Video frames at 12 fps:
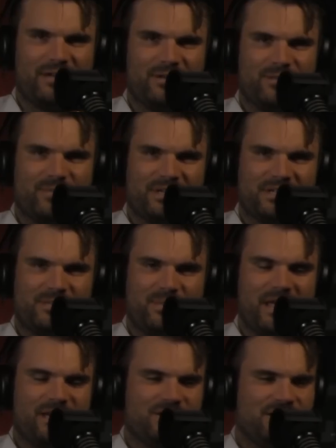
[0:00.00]
the
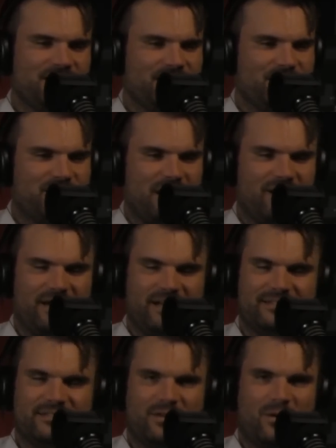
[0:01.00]
participation, the
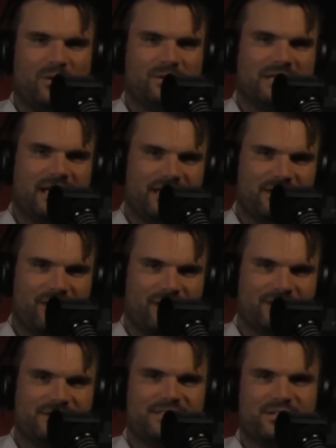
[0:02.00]
sharing, the whole nine
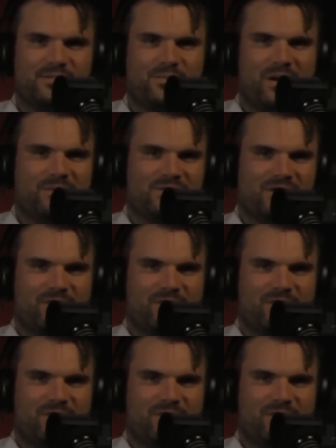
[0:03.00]
yards. This is Problem Solver